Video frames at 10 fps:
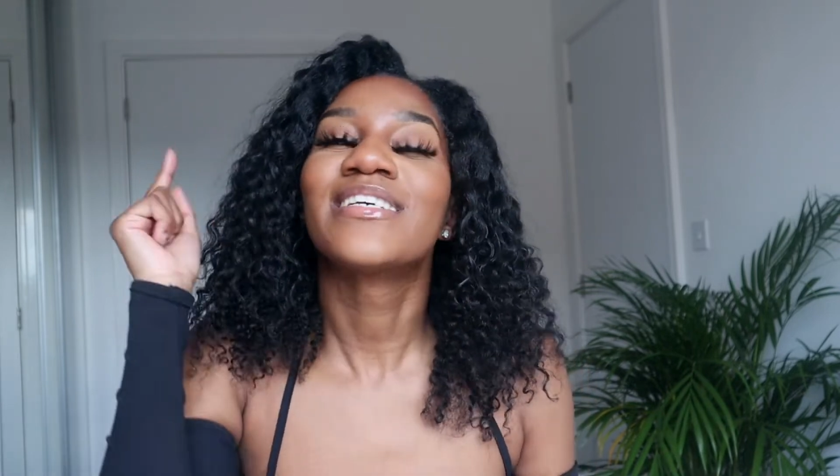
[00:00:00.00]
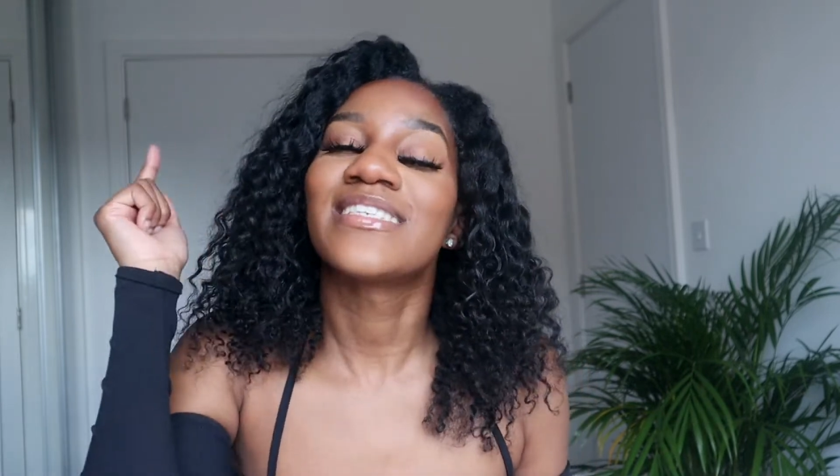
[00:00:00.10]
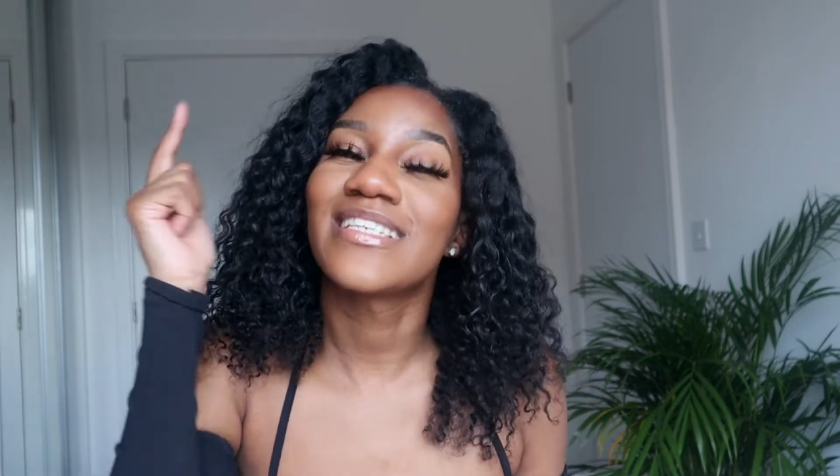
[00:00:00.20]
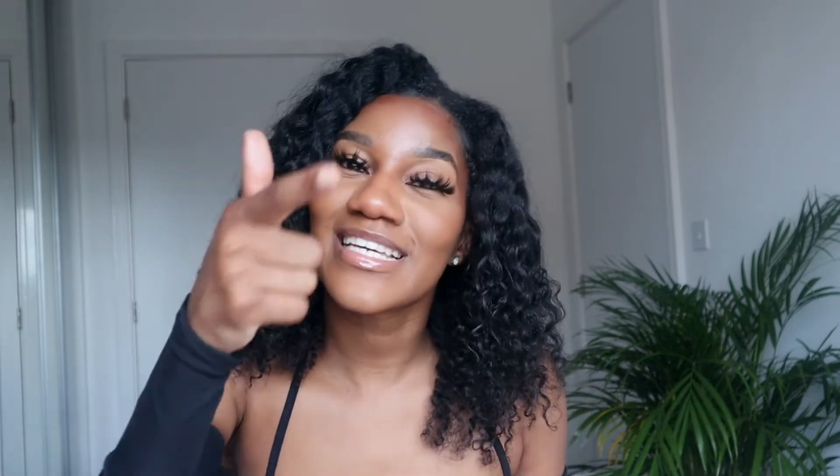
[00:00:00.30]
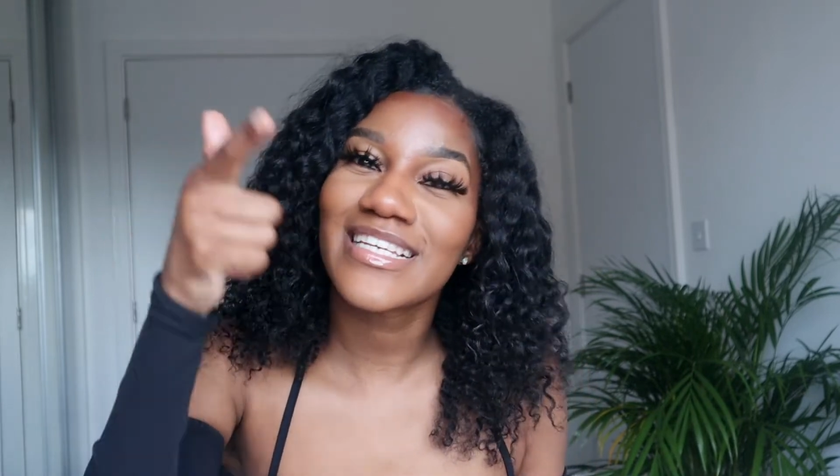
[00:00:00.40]

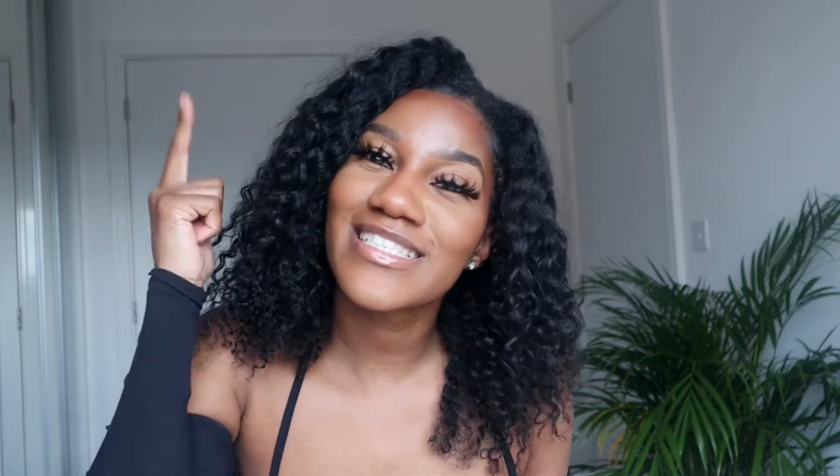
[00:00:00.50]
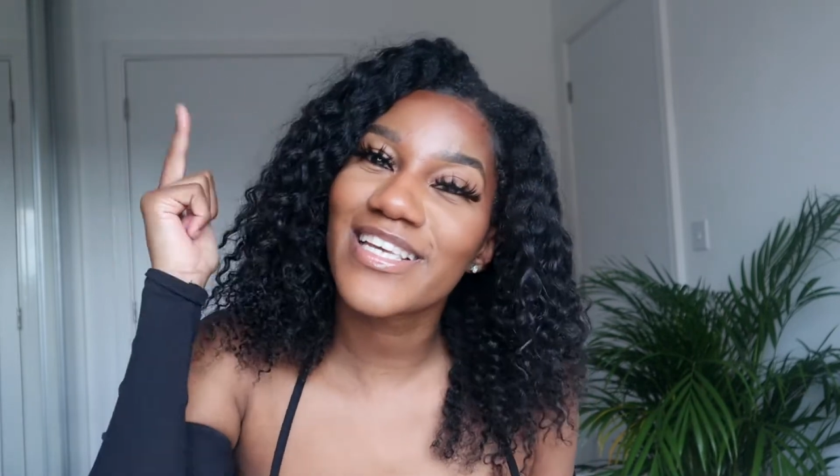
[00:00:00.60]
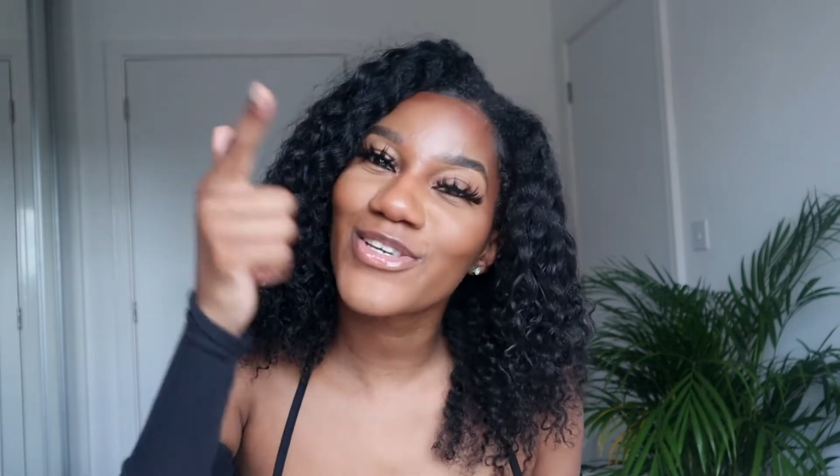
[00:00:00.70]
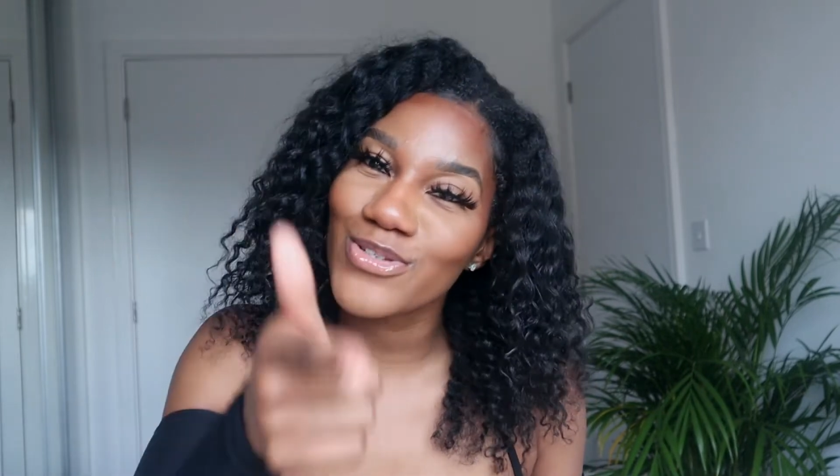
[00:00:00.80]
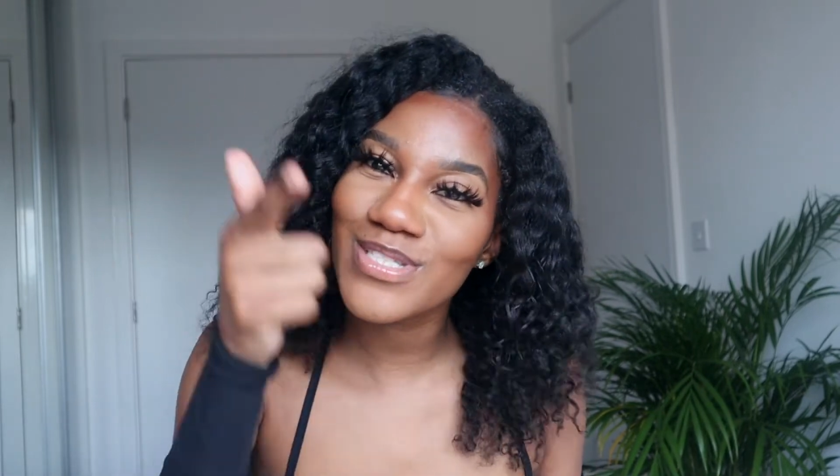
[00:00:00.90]
you need to
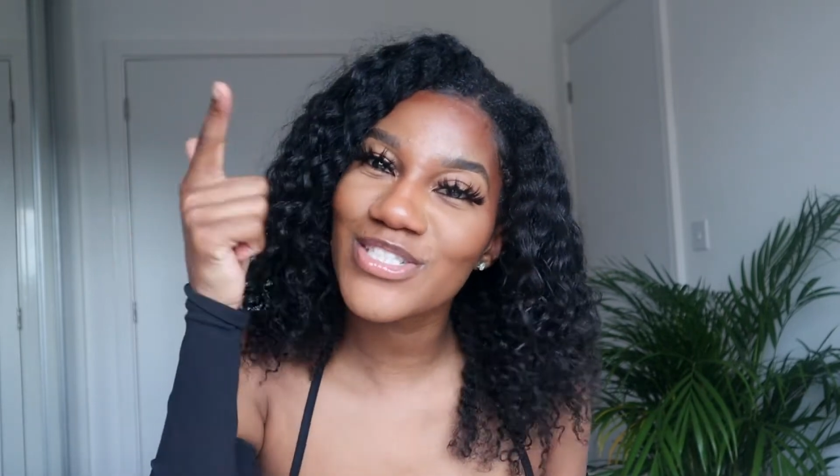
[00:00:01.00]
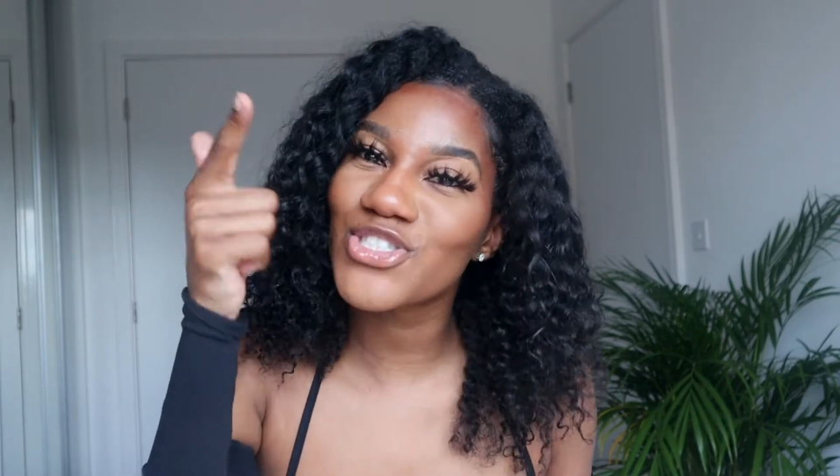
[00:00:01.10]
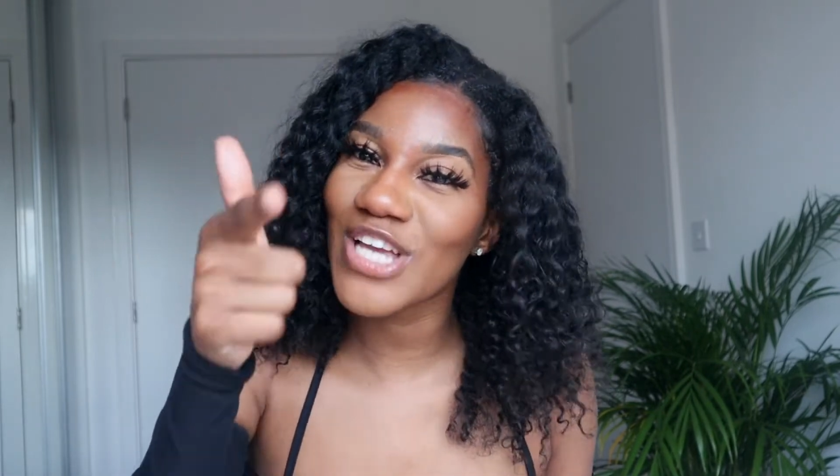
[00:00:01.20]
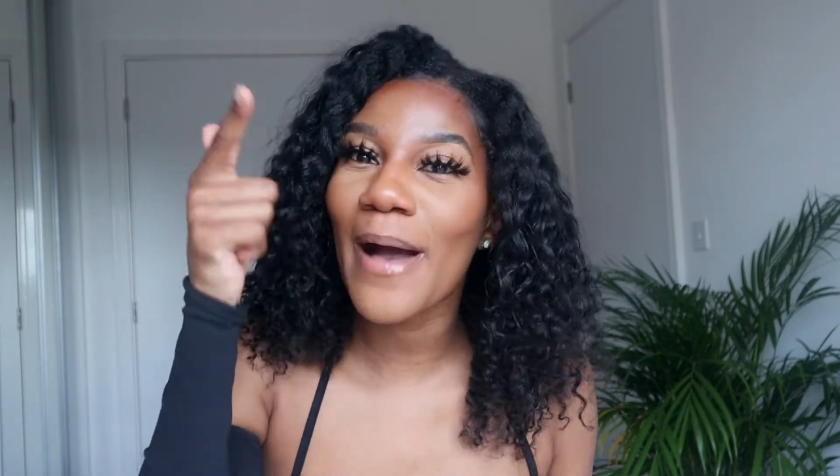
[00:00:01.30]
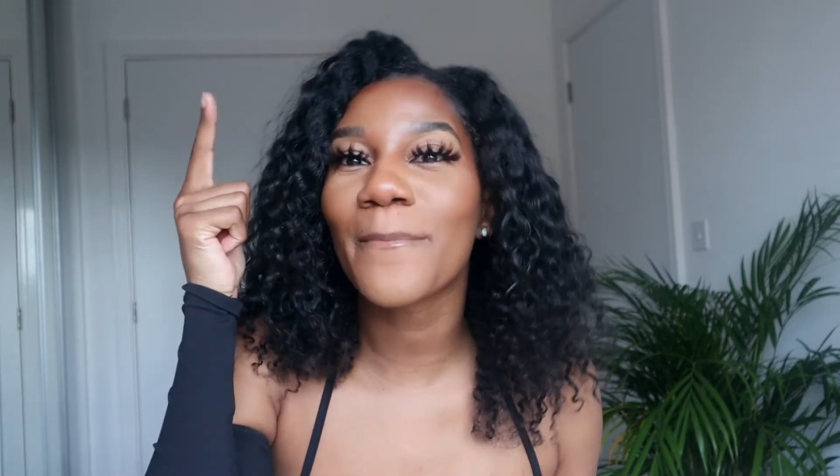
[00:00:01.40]
use a
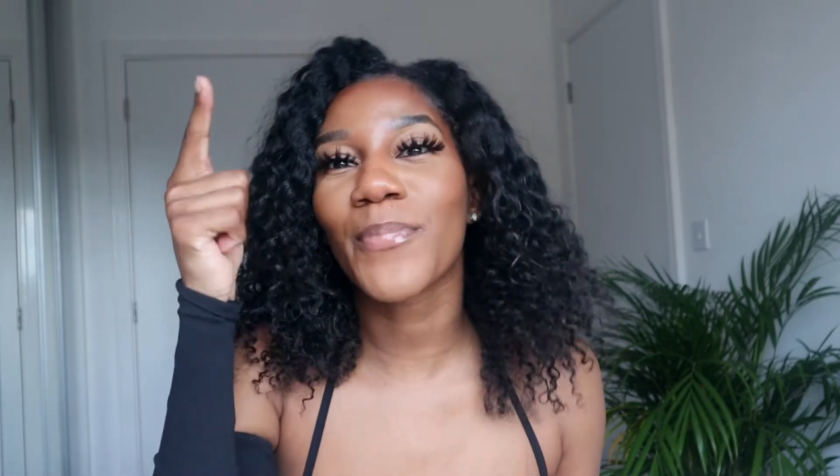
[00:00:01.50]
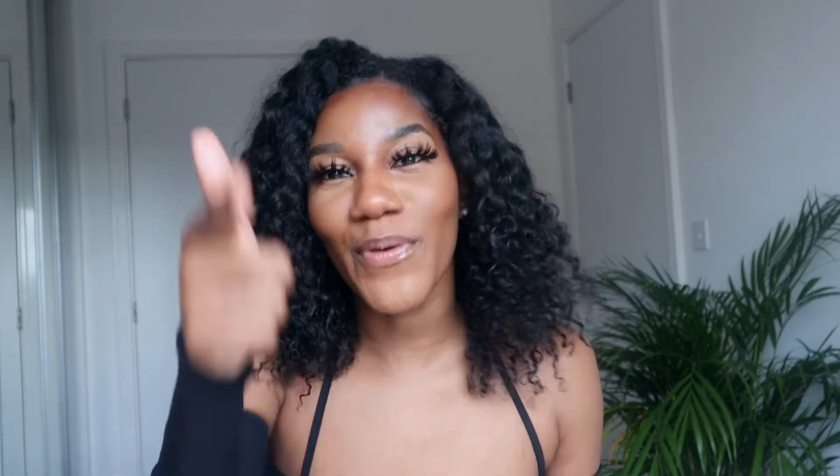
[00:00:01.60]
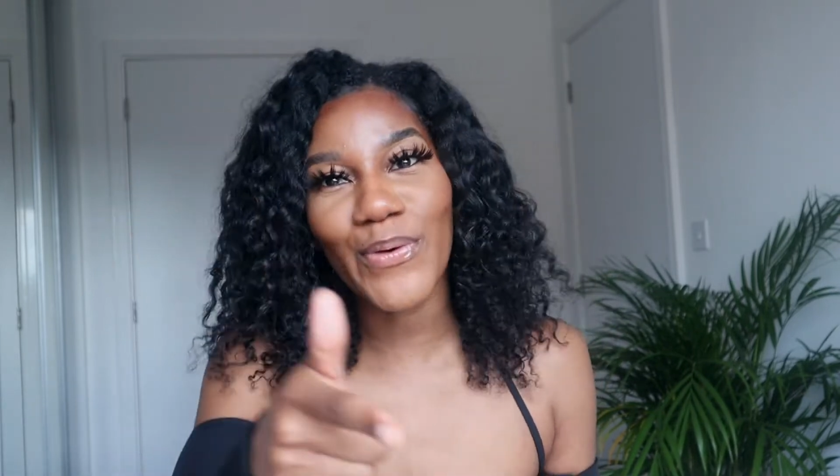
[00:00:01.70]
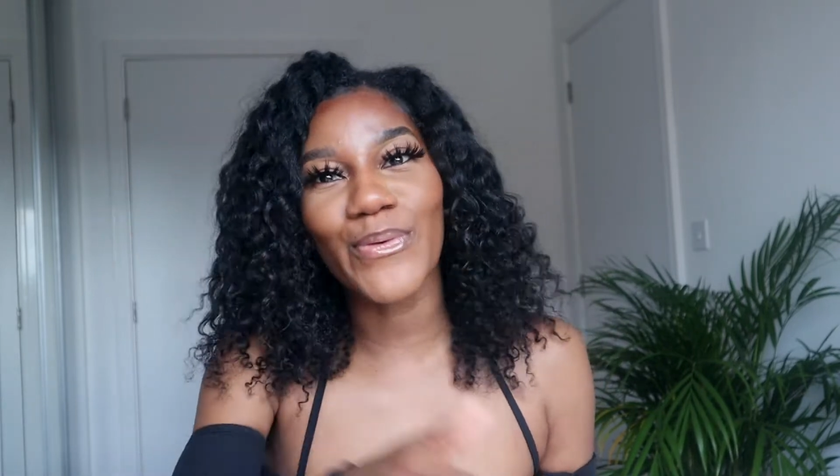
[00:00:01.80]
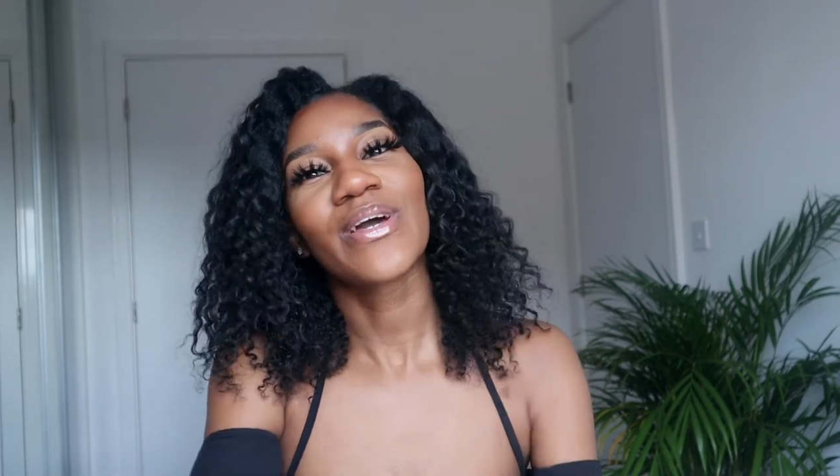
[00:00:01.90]

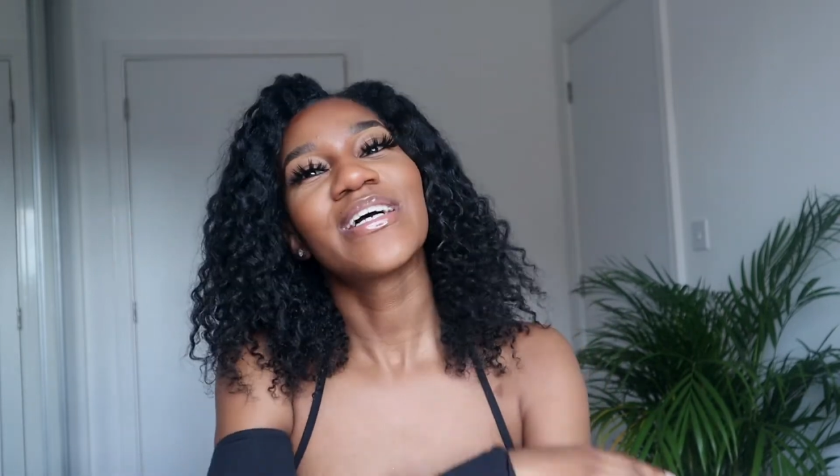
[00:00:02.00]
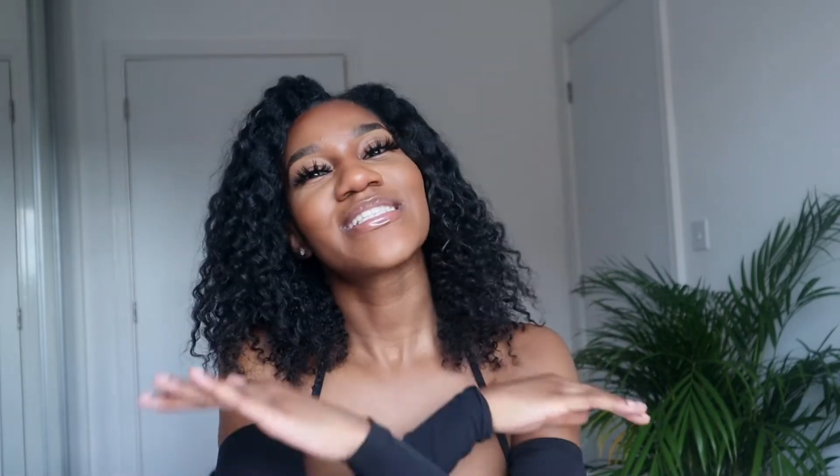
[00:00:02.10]
shampoo